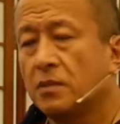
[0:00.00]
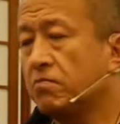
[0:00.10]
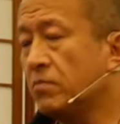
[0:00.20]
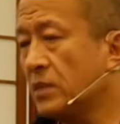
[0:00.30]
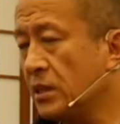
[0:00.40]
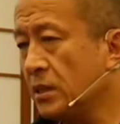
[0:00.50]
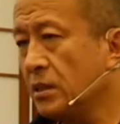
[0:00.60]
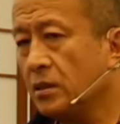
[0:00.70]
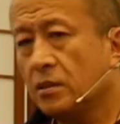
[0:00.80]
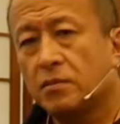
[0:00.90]

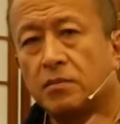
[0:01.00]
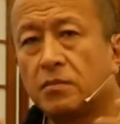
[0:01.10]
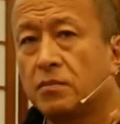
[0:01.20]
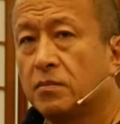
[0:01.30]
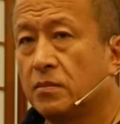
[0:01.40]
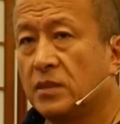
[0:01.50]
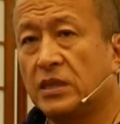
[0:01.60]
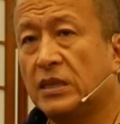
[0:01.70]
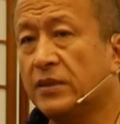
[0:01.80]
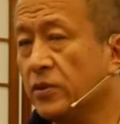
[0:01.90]
Me,
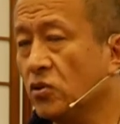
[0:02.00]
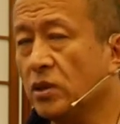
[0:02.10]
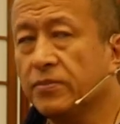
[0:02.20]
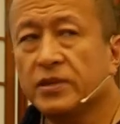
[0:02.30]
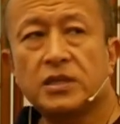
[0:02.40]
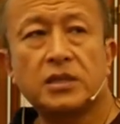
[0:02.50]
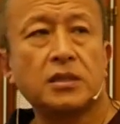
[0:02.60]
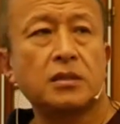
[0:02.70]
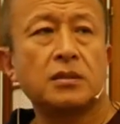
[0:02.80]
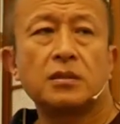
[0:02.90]
even though I'm a
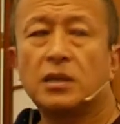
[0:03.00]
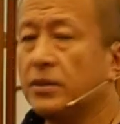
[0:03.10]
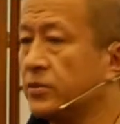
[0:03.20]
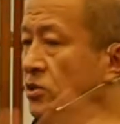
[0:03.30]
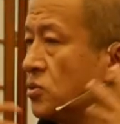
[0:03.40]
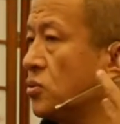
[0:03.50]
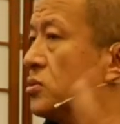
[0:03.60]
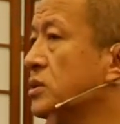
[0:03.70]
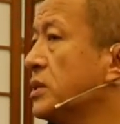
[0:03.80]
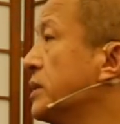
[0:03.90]
teacher, I'm a
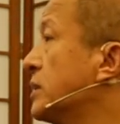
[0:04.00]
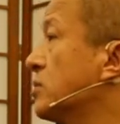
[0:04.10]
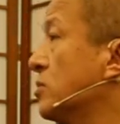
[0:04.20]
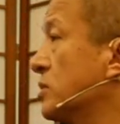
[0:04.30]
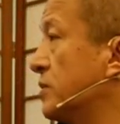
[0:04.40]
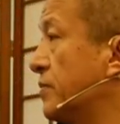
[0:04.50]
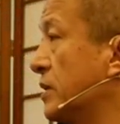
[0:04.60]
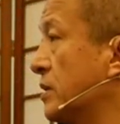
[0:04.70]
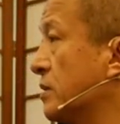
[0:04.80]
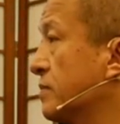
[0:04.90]
totally ignorant
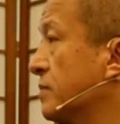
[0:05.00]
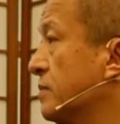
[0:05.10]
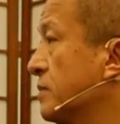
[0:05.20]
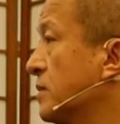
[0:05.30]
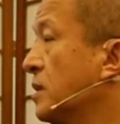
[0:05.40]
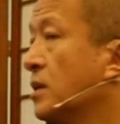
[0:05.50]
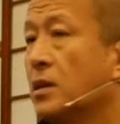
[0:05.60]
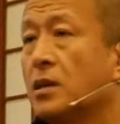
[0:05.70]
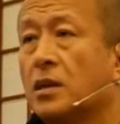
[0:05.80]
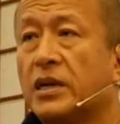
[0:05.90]
being.
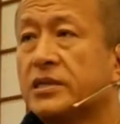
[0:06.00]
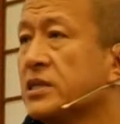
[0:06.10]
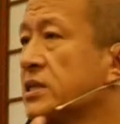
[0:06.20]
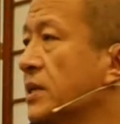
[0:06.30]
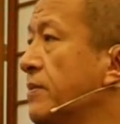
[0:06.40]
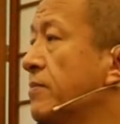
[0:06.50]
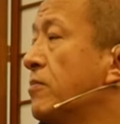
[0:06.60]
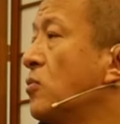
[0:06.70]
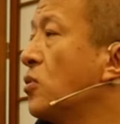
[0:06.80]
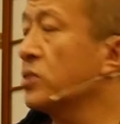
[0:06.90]
I just have
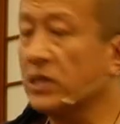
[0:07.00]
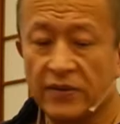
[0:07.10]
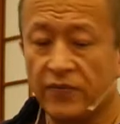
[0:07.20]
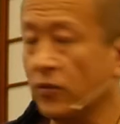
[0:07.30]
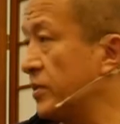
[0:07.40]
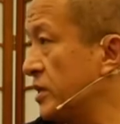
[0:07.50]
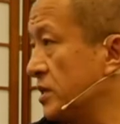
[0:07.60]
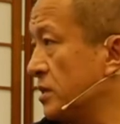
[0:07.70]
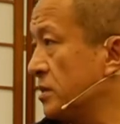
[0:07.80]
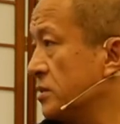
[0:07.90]
more
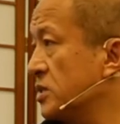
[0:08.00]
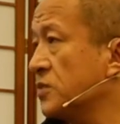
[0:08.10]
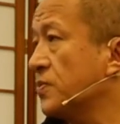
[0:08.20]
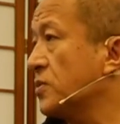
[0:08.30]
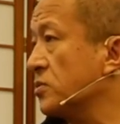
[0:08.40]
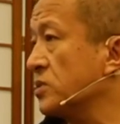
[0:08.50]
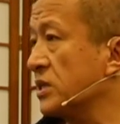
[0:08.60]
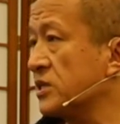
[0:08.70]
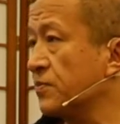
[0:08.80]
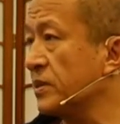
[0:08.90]
information just because I
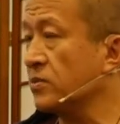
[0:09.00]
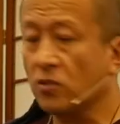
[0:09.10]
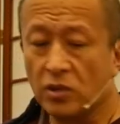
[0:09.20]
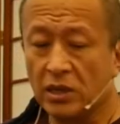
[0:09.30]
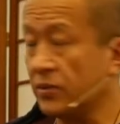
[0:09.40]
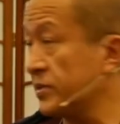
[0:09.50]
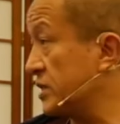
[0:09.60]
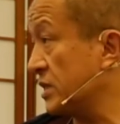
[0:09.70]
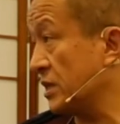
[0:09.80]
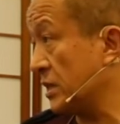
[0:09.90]
spend more hours
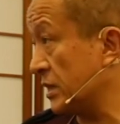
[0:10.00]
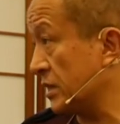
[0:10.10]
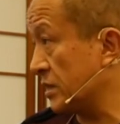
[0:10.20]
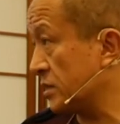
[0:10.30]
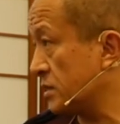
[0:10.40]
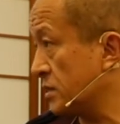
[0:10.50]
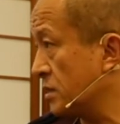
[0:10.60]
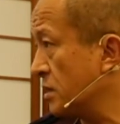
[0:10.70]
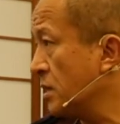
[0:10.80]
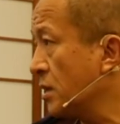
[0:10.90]
studying this.
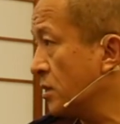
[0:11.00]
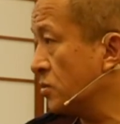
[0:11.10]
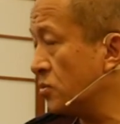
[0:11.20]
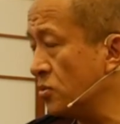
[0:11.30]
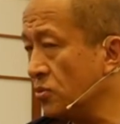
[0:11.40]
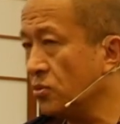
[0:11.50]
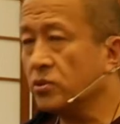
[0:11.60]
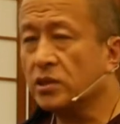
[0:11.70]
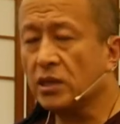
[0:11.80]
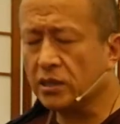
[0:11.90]
You,
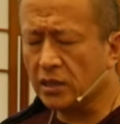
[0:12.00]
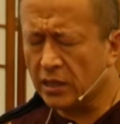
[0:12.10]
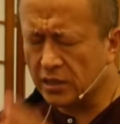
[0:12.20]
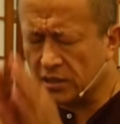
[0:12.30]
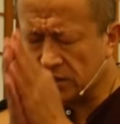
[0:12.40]
on the other hand,